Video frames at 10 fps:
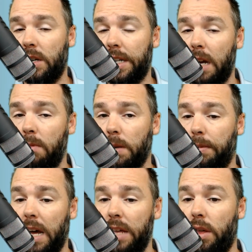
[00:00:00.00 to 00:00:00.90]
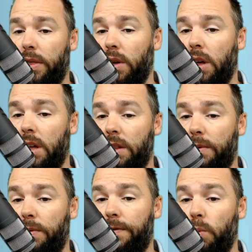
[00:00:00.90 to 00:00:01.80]
So teams that play
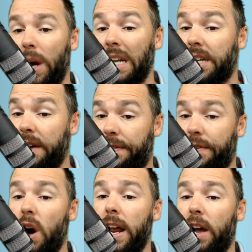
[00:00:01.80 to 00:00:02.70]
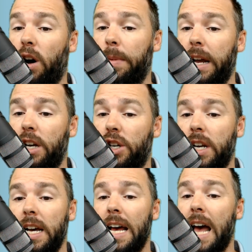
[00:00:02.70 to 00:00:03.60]
the Wednesday-Friday
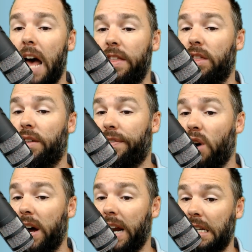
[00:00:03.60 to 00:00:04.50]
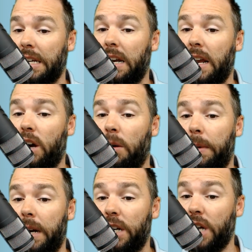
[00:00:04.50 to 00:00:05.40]
combination and then the Friday-Sunday
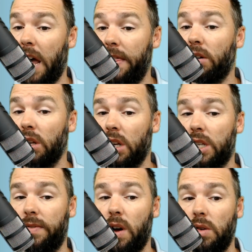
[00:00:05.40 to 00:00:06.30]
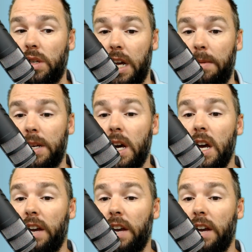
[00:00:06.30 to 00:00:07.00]
combination. And there are lots of those teams.